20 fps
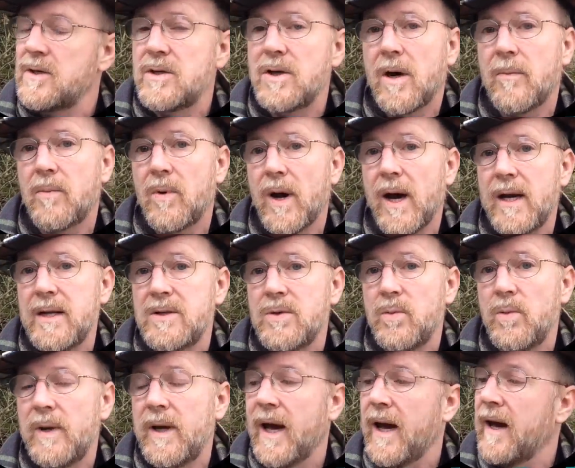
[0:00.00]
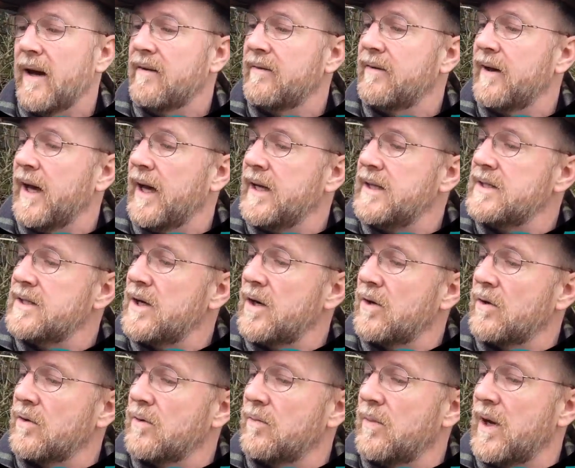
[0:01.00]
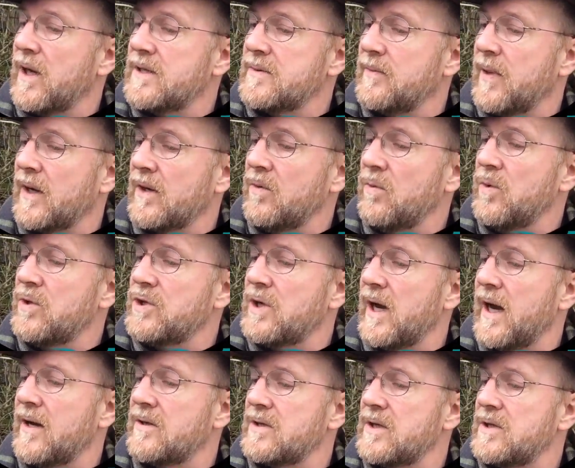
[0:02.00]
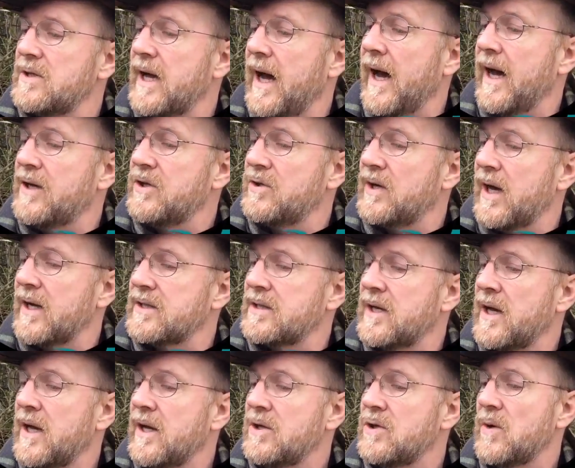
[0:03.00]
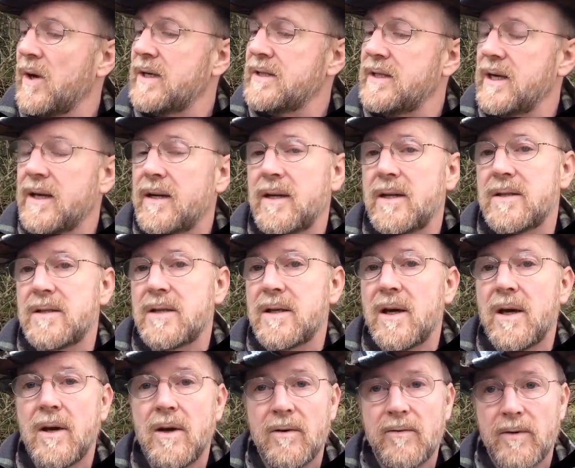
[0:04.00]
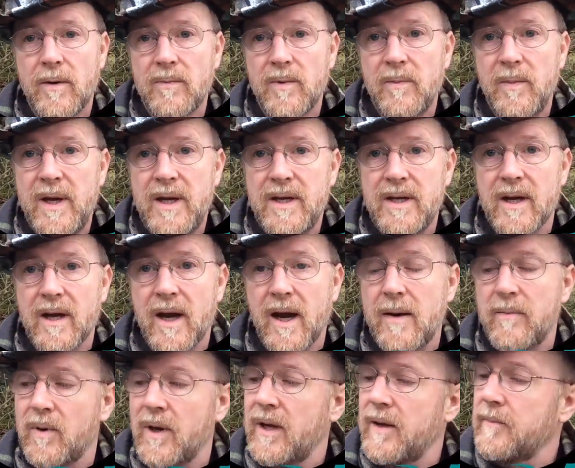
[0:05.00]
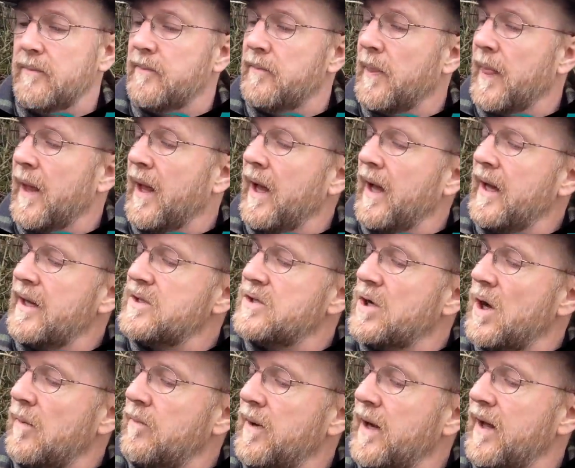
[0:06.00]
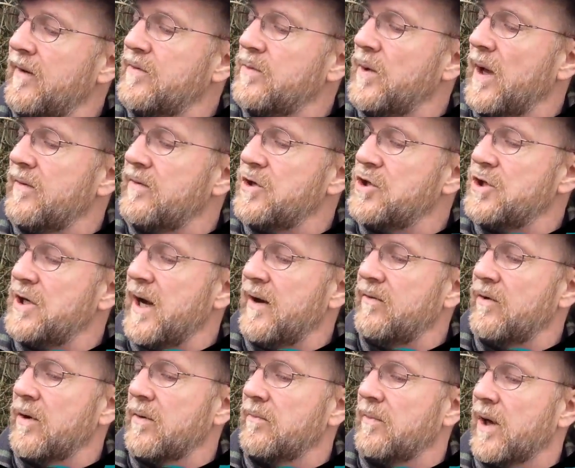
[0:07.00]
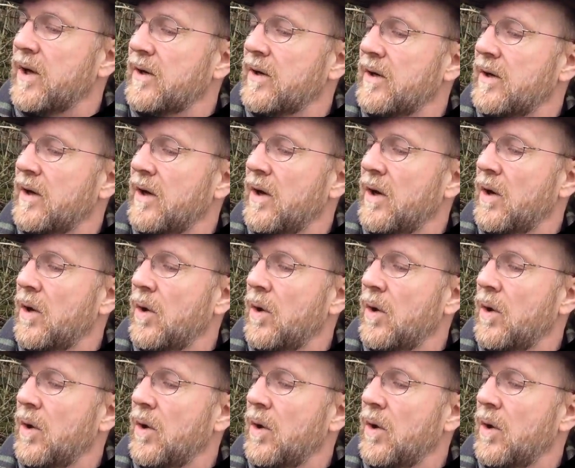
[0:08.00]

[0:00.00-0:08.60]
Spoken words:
Top right, we have a circled plus button which allows us to add tracks to our setlist from the media library, and top left we have a chevron button